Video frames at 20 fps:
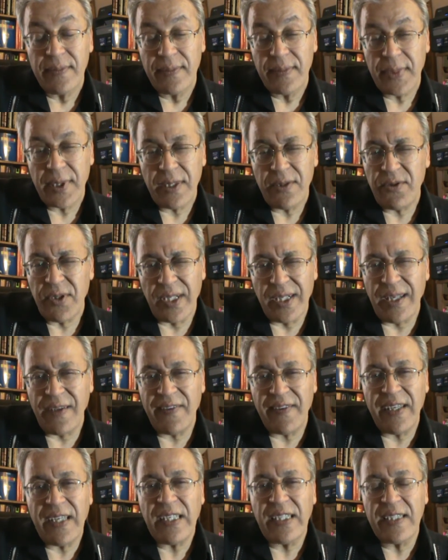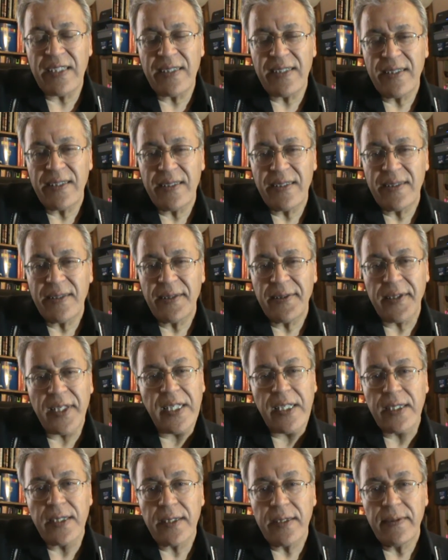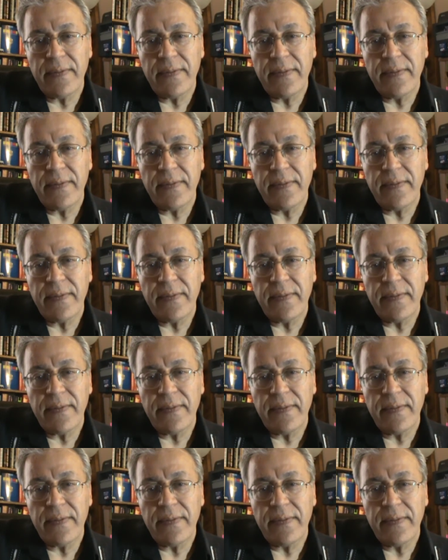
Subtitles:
Because you're not thinking. Think.